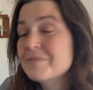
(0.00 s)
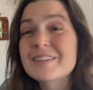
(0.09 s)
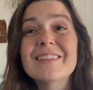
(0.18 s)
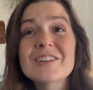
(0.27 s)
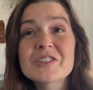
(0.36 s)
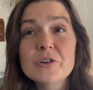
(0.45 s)
Then
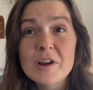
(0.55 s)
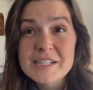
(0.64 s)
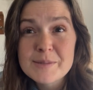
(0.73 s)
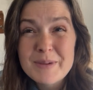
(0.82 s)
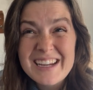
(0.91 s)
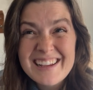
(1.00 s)
there's
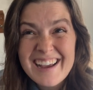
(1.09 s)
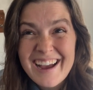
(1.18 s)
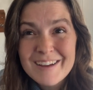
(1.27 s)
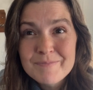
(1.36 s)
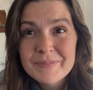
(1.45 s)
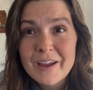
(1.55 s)
Cresspedia,
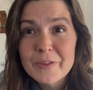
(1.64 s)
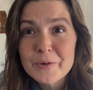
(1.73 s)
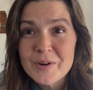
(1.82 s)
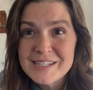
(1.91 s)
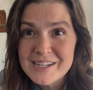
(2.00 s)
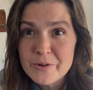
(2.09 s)

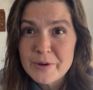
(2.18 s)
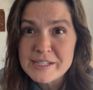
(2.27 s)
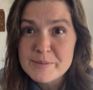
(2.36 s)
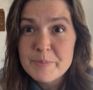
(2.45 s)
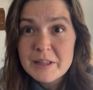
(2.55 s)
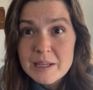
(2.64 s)
otherwise known as
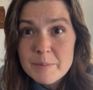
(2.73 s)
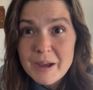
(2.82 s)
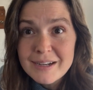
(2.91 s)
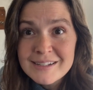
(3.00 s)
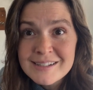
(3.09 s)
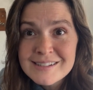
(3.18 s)
billy
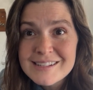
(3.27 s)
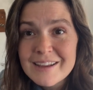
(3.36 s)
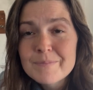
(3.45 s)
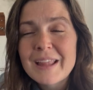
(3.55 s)
buttons,